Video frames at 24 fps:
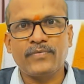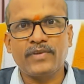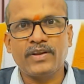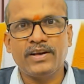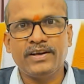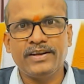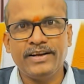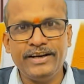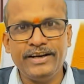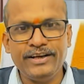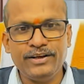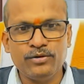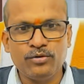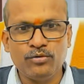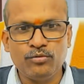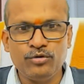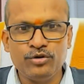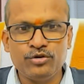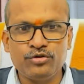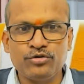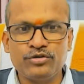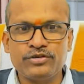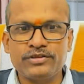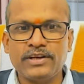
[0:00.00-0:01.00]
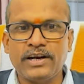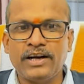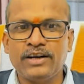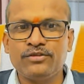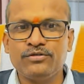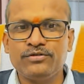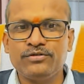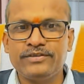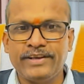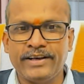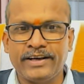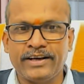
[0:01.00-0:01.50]
Right? We should start
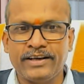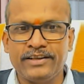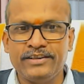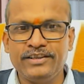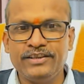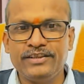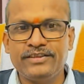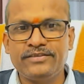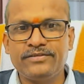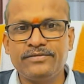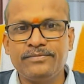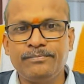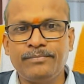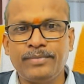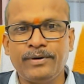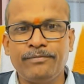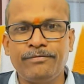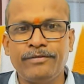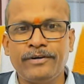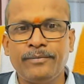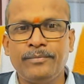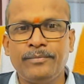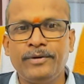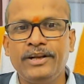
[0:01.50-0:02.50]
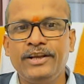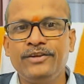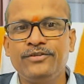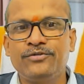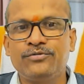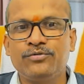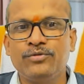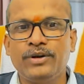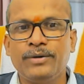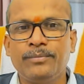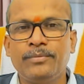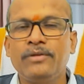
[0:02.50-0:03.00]
with Seka. This preferably is
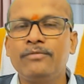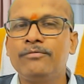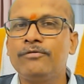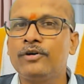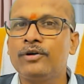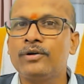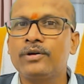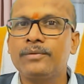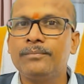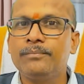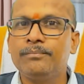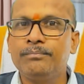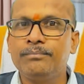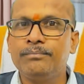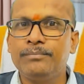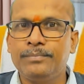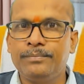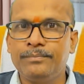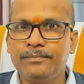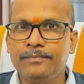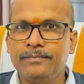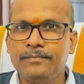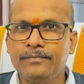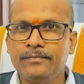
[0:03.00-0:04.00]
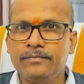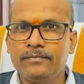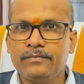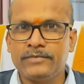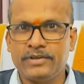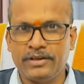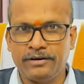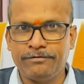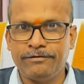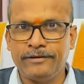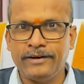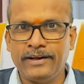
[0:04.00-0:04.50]
suitable for
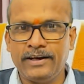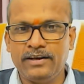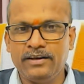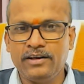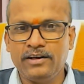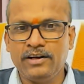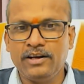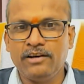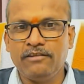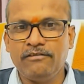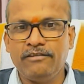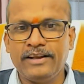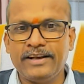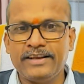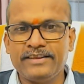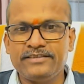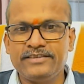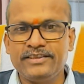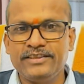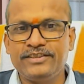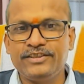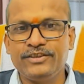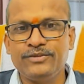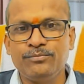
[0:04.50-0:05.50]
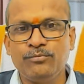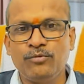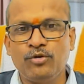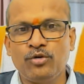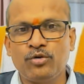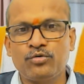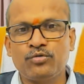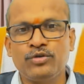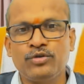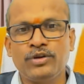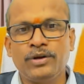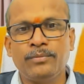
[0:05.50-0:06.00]
Trifla, whereas this is more
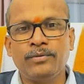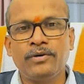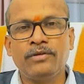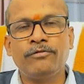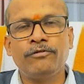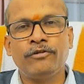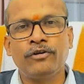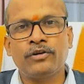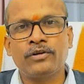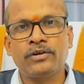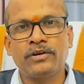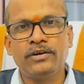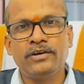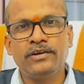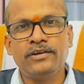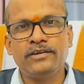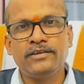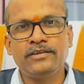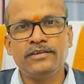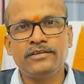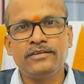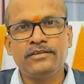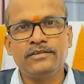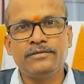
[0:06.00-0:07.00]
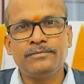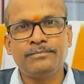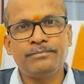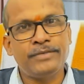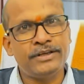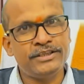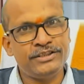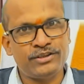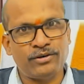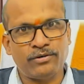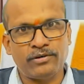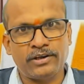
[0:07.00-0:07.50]
suitable for
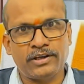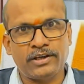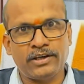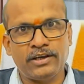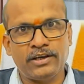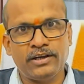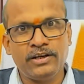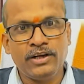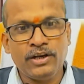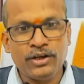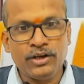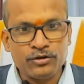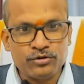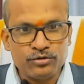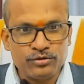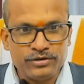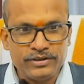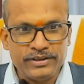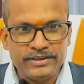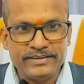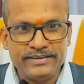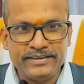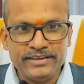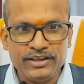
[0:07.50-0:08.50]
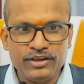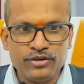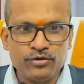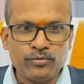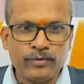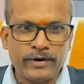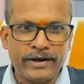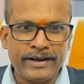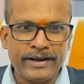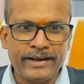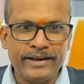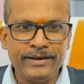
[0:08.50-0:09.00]
Panchalukala. So this is
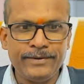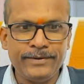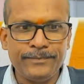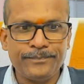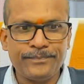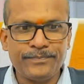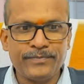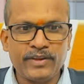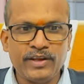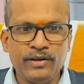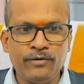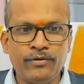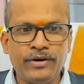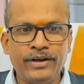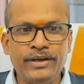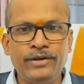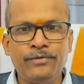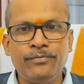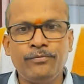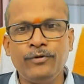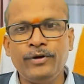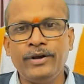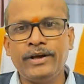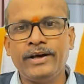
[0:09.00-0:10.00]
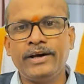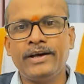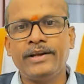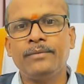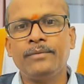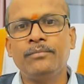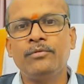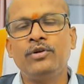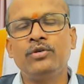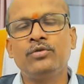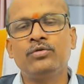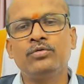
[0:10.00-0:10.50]
why even if we are
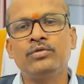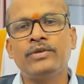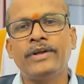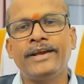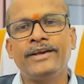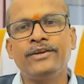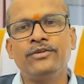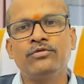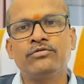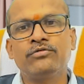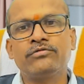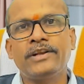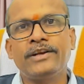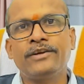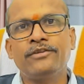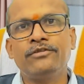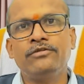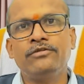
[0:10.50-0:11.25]
able to diagnose like